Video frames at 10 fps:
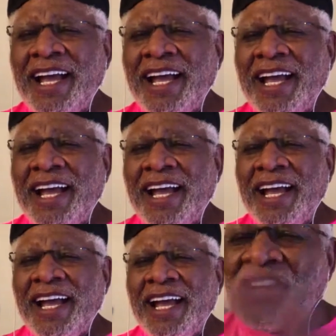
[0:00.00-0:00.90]
8
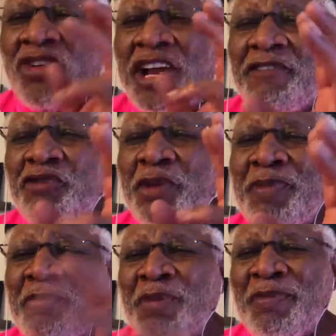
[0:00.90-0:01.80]
months ago, I don't
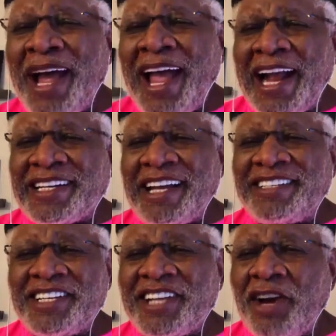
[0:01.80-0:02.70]
even remember my
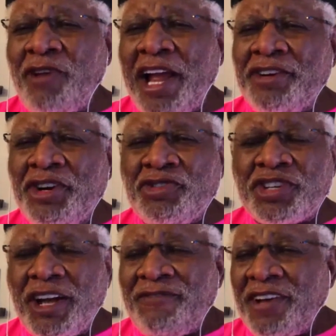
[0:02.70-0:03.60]
act. I just got to write
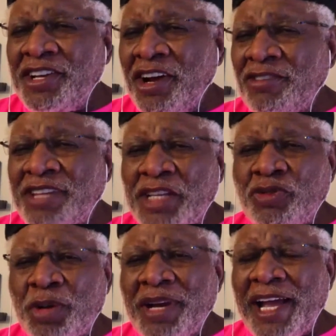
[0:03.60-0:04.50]
new stuff.
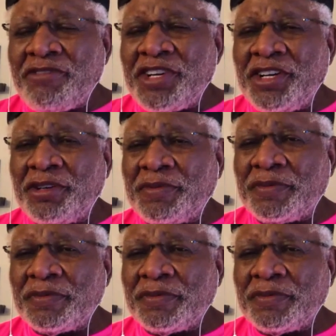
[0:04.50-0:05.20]
That's what I'm going to have to do.